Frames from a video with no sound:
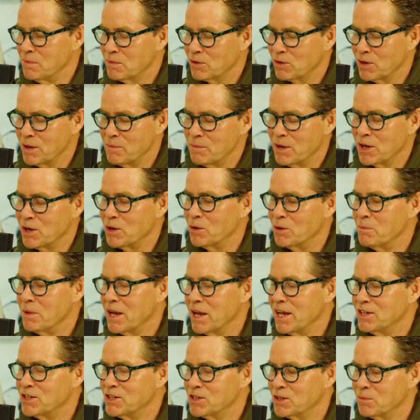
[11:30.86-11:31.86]
to create my own
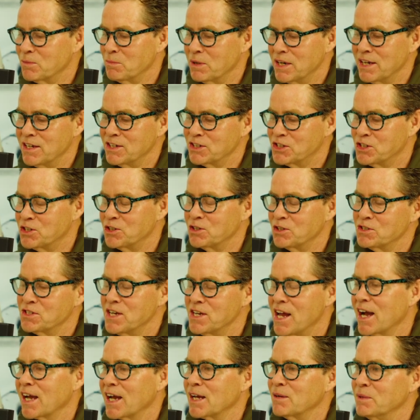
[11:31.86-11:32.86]
major, but it sure is
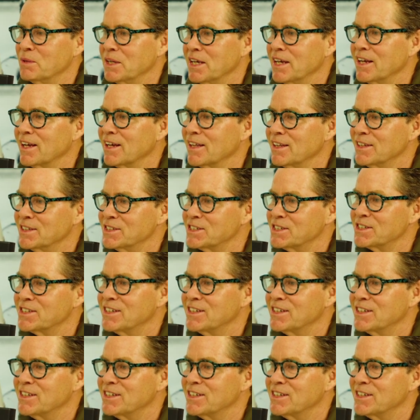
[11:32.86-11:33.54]
not going to be English.